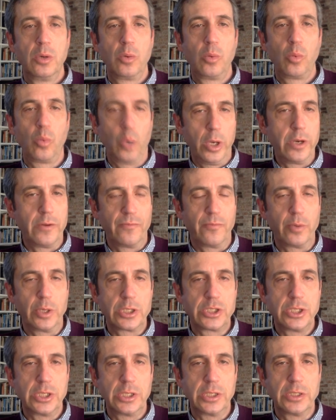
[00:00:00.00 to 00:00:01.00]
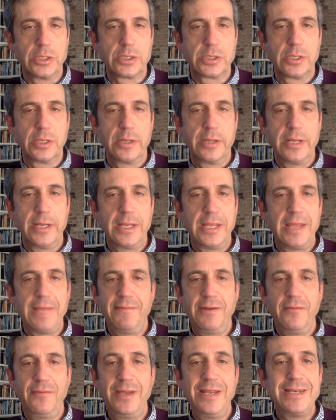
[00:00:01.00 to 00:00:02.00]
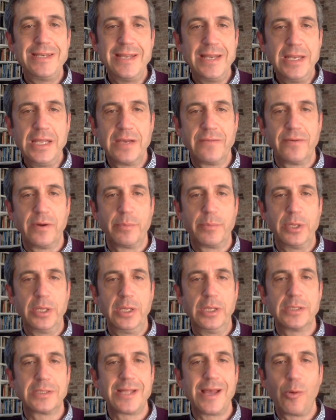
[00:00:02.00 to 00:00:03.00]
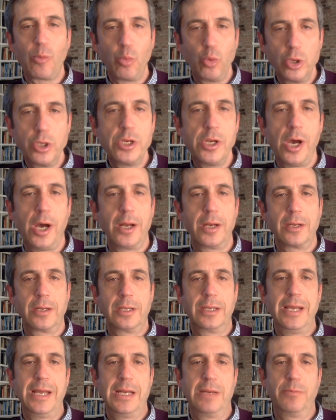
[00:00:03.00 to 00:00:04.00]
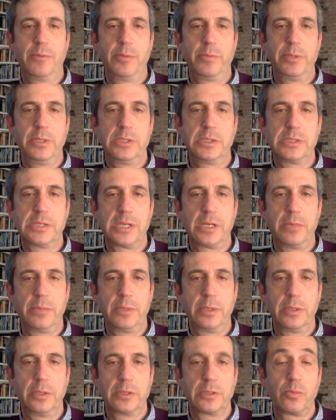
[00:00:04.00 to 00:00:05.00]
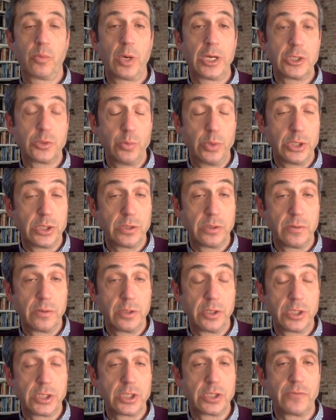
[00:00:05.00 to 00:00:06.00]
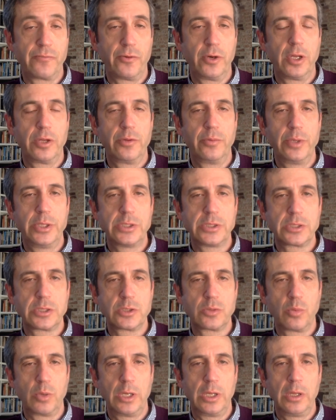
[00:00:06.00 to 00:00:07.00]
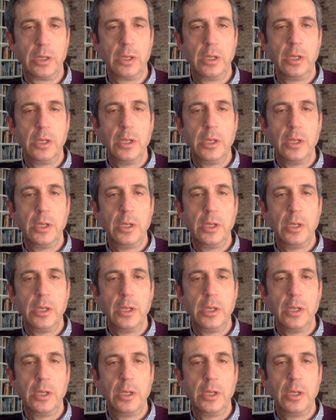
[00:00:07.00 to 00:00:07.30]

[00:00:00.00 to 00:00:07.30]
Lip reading: One of which is that even if he did give up the East, that would not get him the peace settlement. It's a wise reason, decision for other reasons as well.